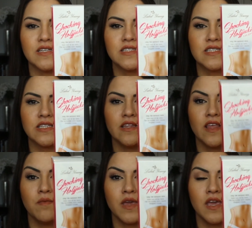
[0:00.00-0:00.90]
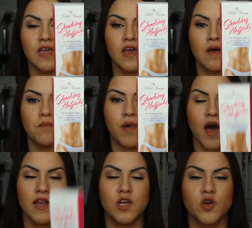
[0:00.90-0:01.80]
a slimming
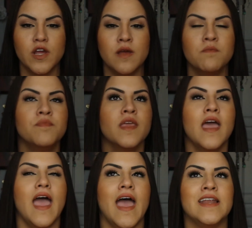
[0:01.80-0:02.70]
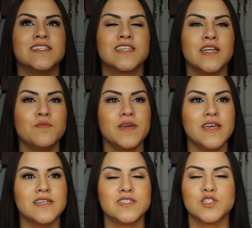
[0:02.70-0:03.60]
body cream and it's gonna
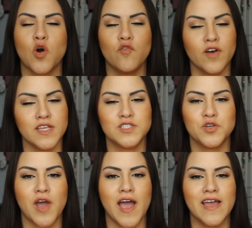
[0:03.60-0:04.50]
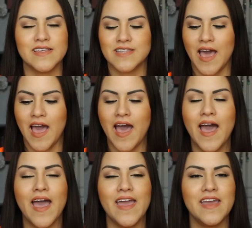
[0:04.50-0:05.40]
be so funny to you guys
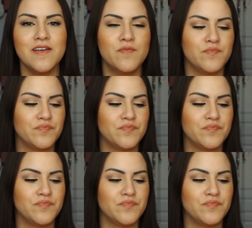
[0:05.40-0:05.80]
I